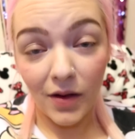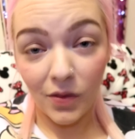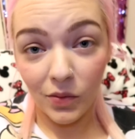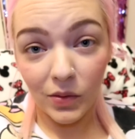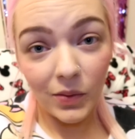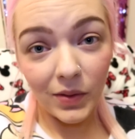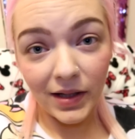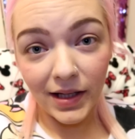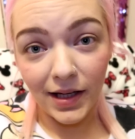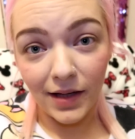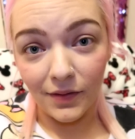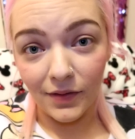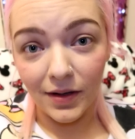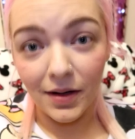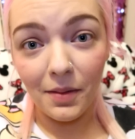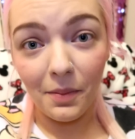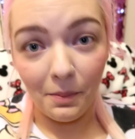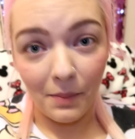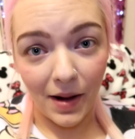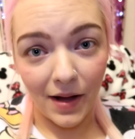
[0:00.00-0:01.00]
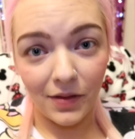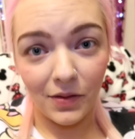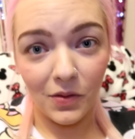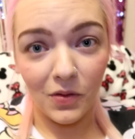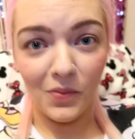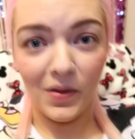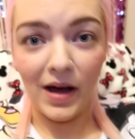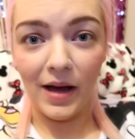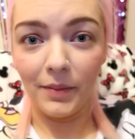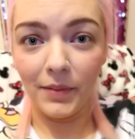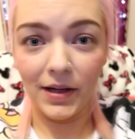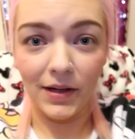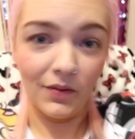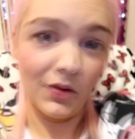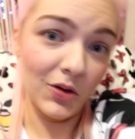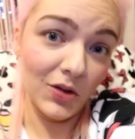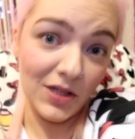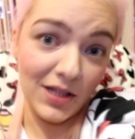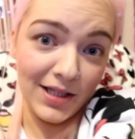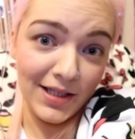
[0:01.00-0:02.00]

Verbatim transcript: As we were leaving, Matthew's mum gave us